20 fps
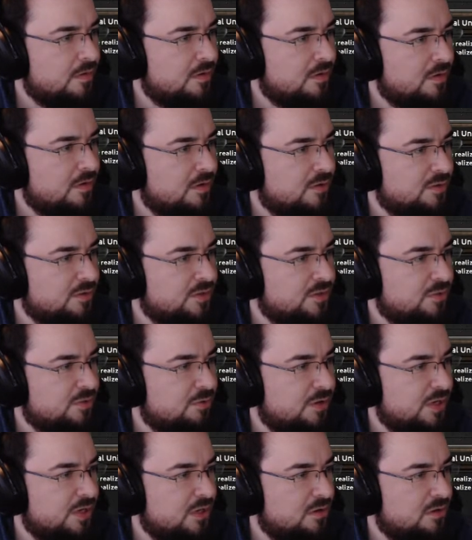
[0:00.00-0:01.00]
Because there's
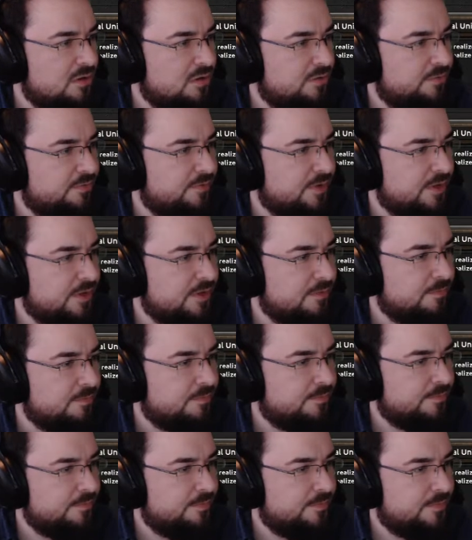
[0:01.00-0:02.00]
quite a lot of
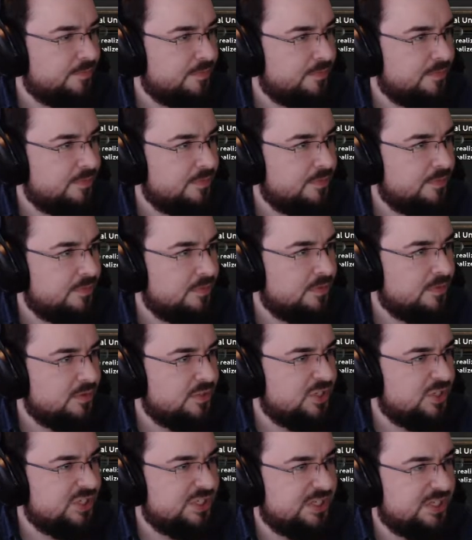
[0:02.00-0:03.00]

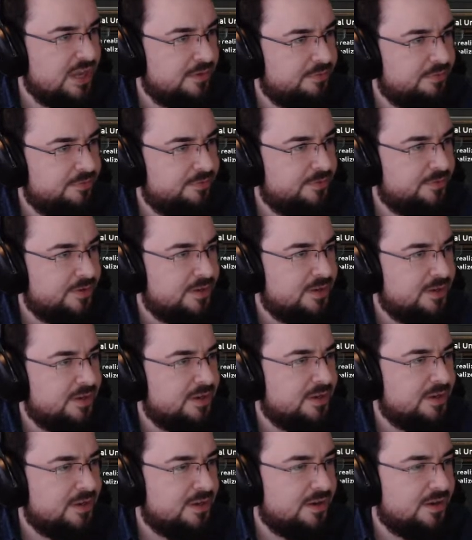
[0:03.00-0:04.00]
stuff
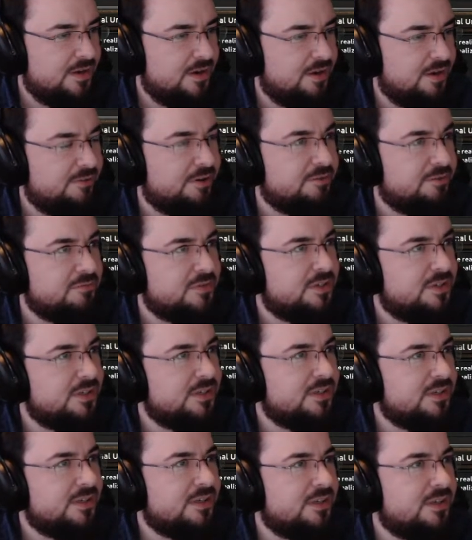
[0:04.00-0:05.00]
around.
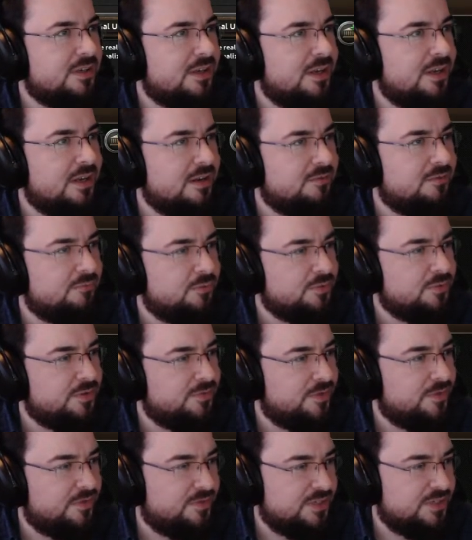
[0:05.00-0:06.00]
in Road to
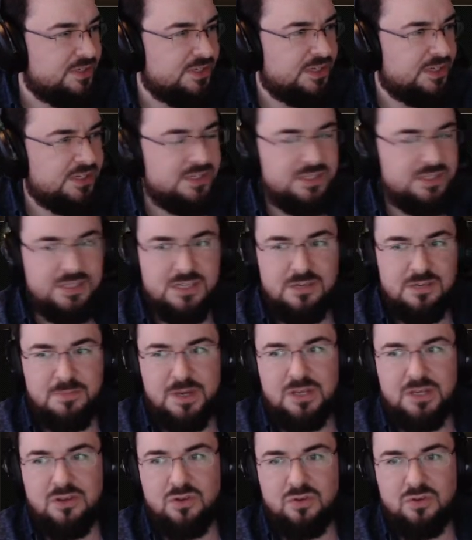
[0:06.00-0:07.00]
56 that you
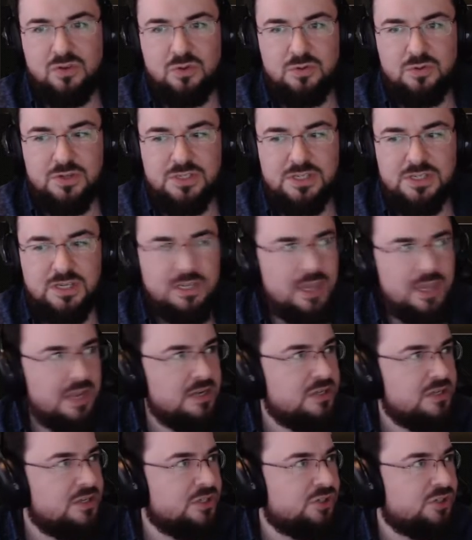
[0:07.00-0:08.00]
might not notice. Like
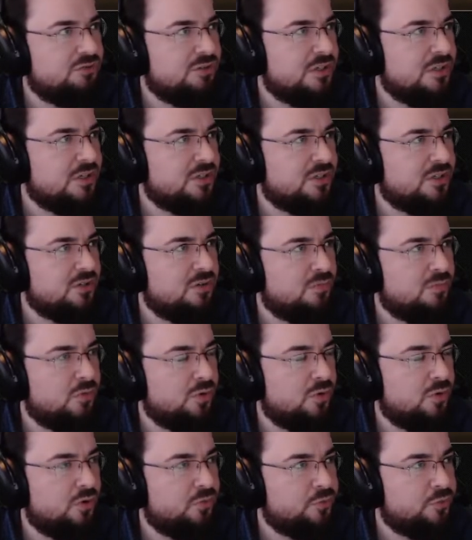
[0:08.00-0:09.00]
industry, there's a lot
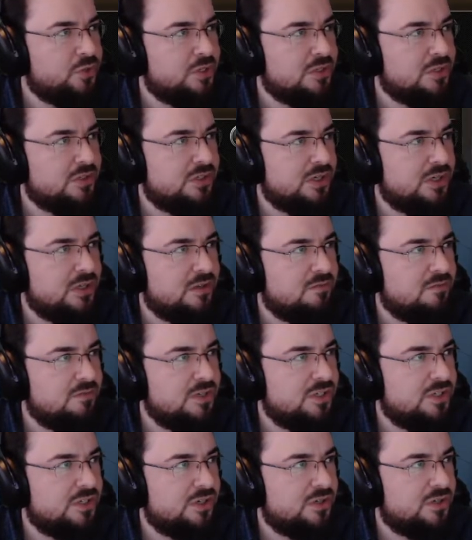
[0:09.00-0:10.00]
more options in the
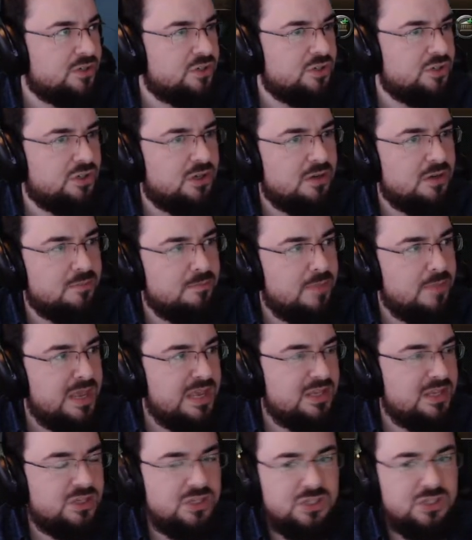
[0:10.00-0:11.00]
research. You can
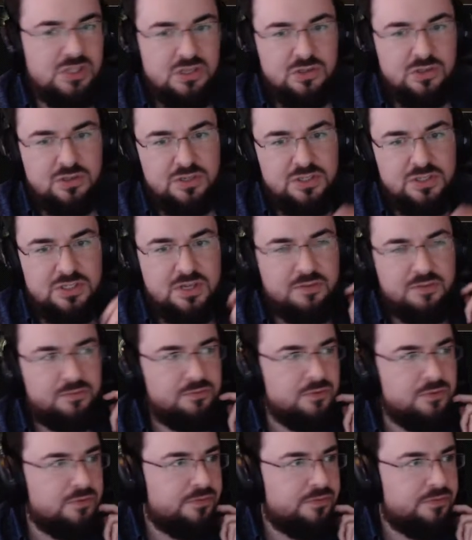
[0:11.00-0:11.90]
make steel and stuff through